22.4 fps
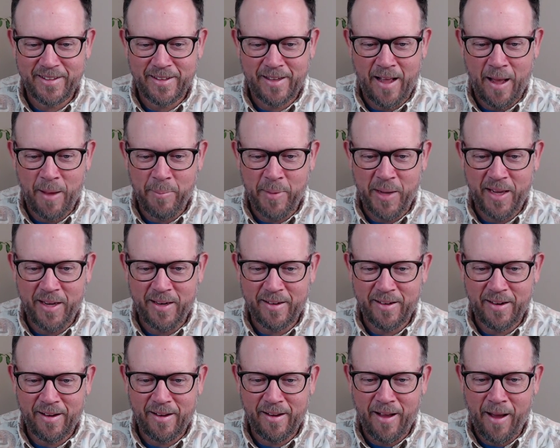I
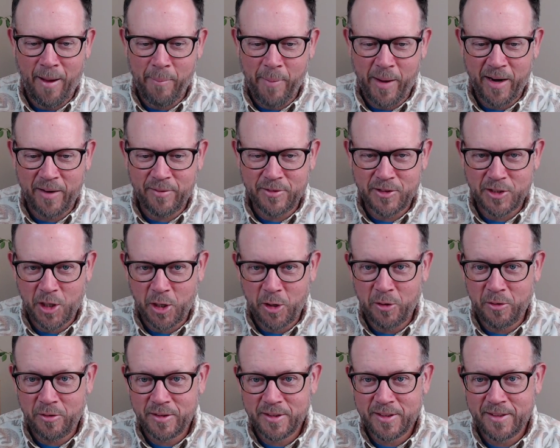mean, I might have
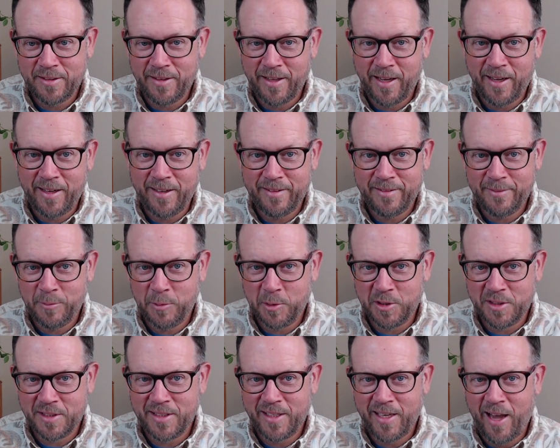joked that we'll
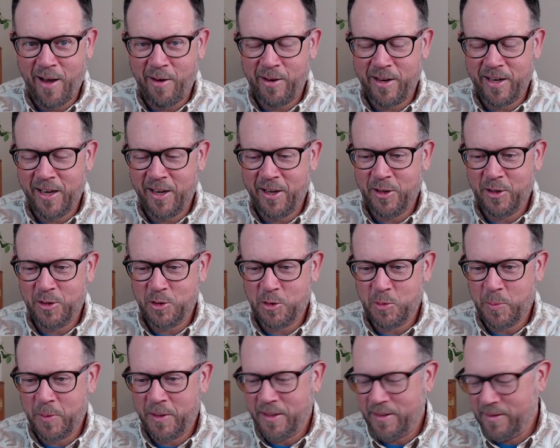see how it goes,
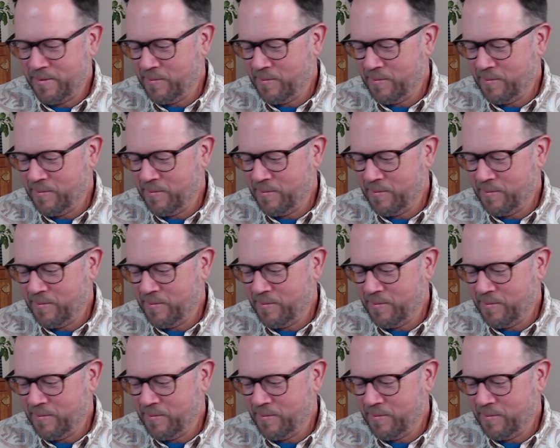but